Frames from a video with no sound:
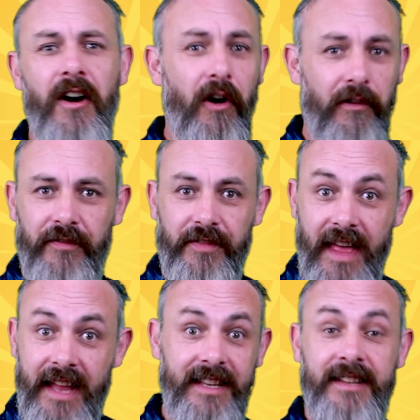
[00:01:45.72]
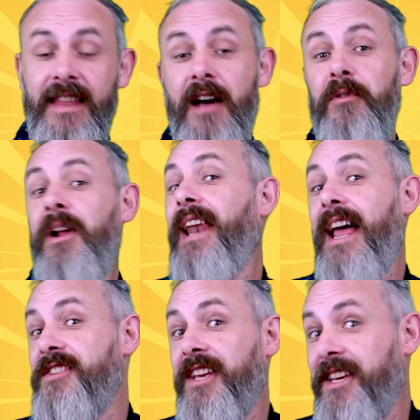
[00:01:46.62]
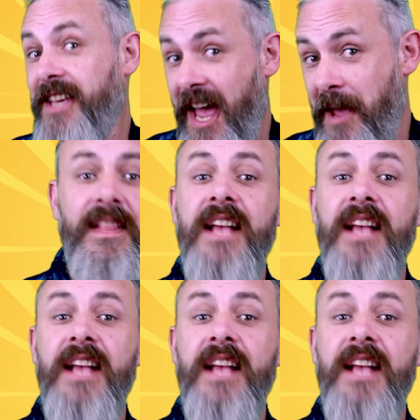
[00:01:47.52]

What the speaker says: of that now classic game.